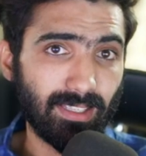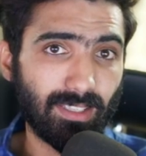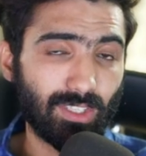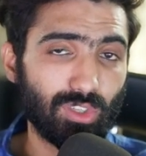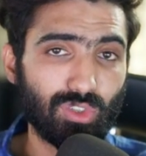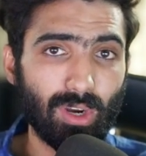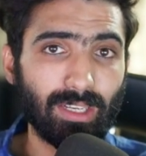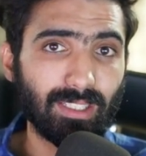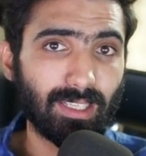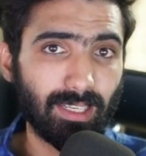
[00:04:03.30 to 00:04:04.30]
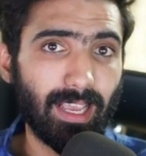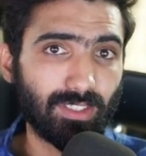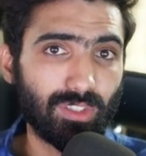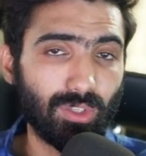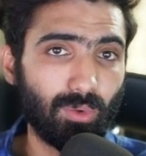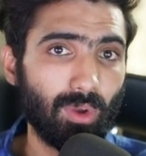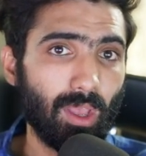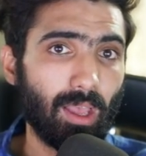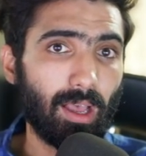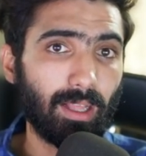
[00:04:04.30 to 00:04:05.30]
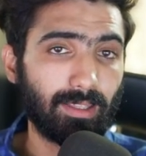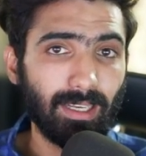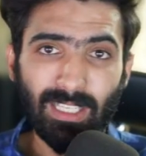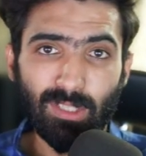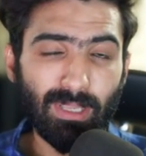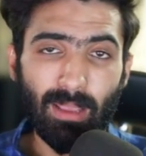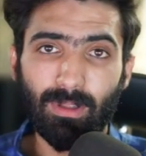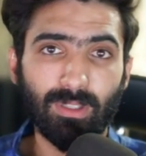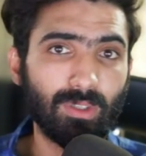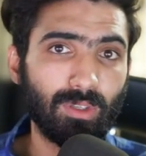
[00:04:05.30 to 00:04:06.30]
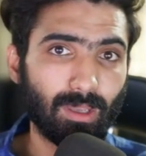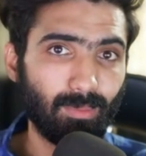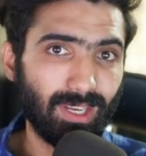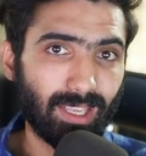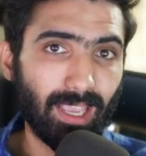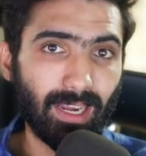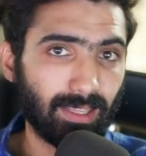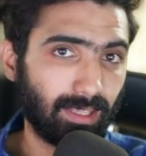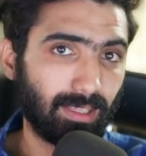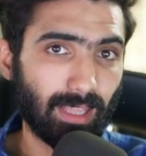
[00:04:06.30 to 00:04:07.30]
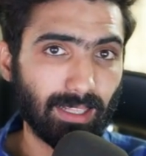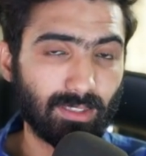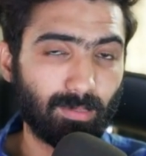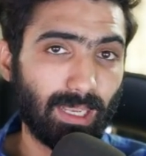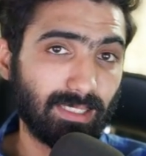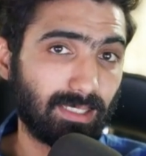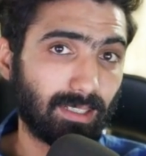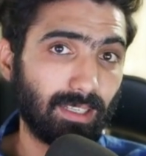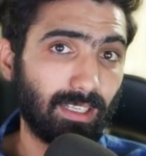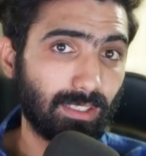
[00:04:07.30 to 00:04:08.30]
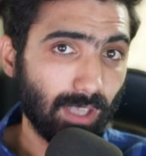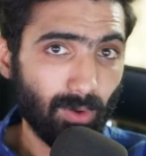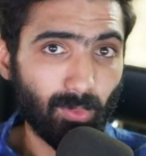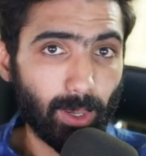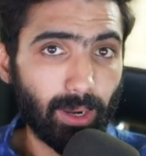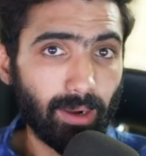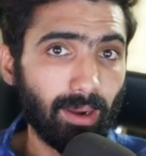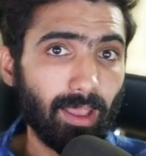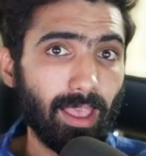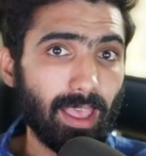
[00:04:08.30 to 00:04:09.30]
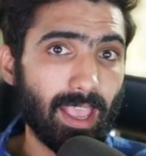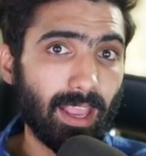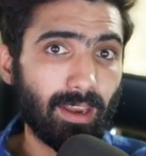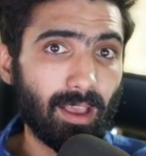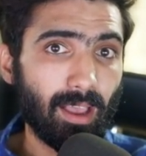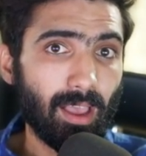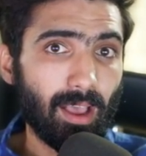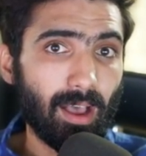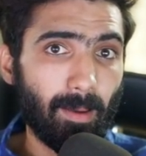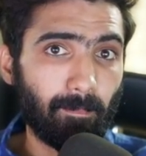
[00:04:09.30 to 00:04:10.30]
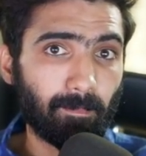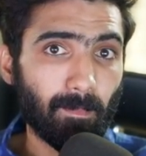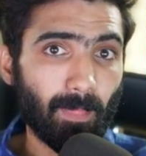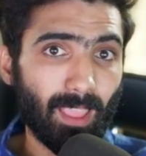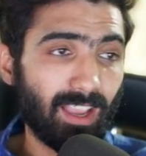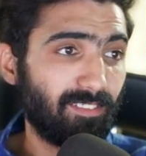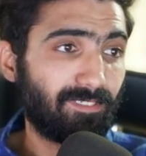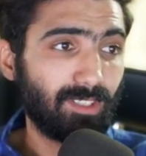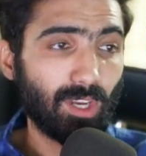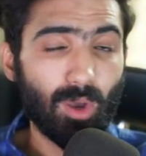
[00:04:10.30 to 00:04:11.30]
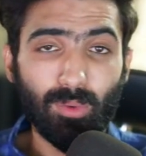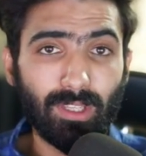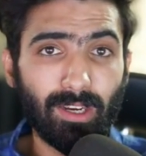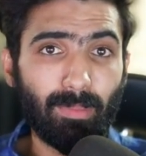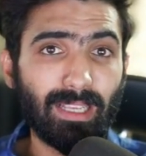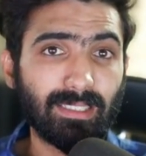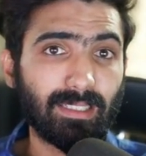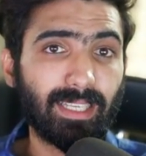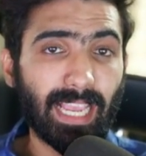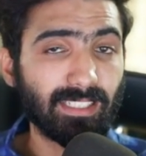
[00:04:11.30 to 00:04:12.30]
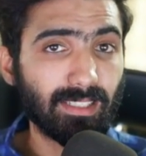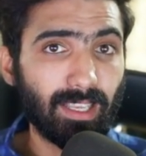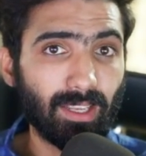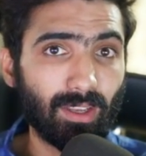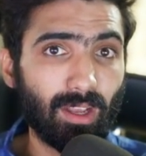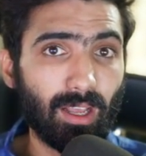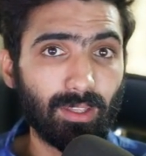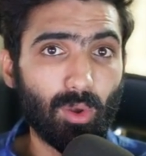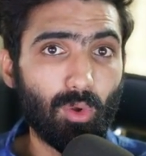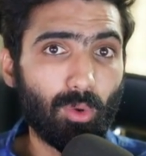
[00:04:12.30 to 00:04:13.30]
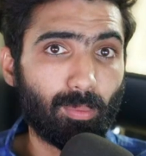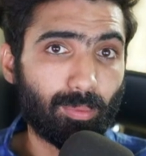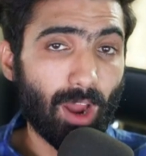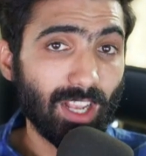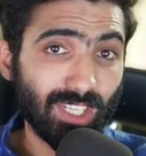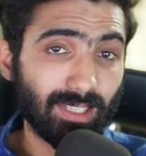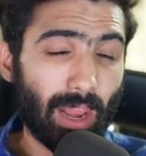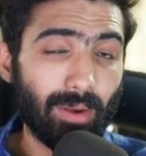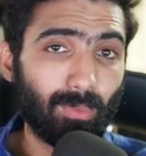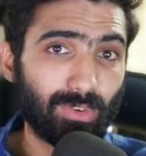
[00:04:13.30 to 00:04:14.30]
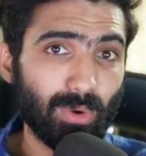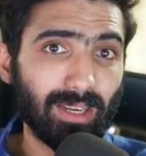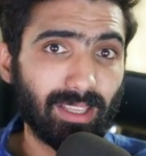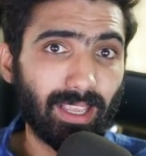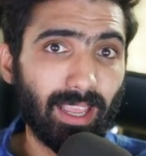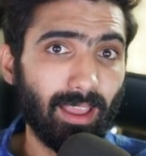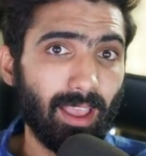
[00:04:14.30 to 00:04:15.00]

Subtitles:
that you're trying to connect to. They need to be able to communicate, and that's basically software. And, if they're basically canceling the whole project and retracting it,